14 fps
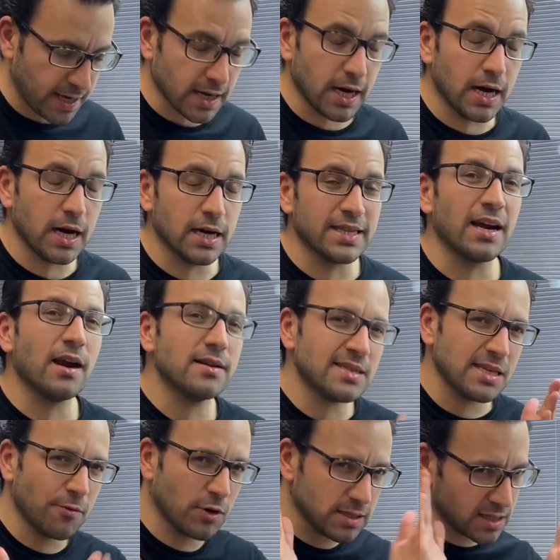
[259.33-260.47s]
There are
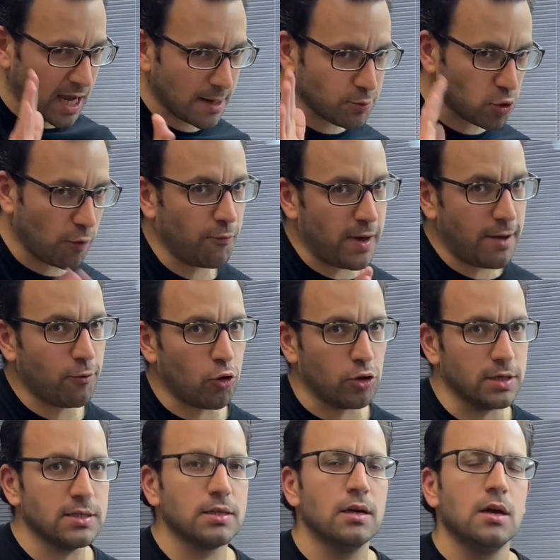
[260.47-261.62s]
several types of wave
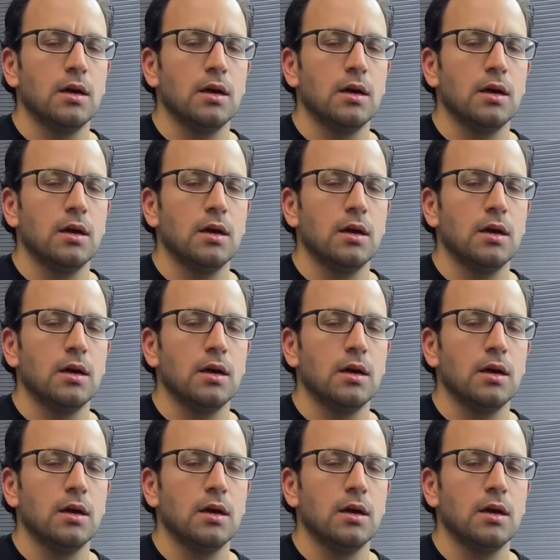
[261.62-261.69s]
collets.